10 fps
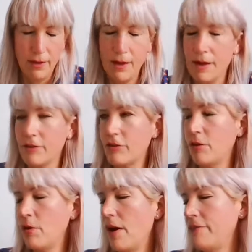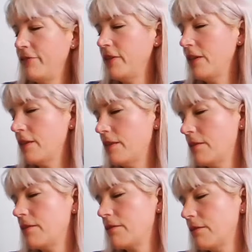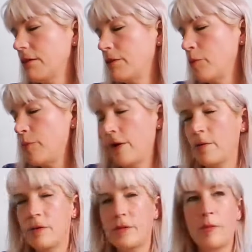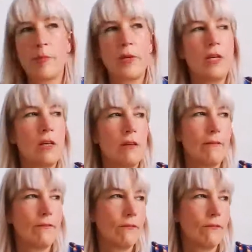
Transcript: Yeah, so I feel like the powers that be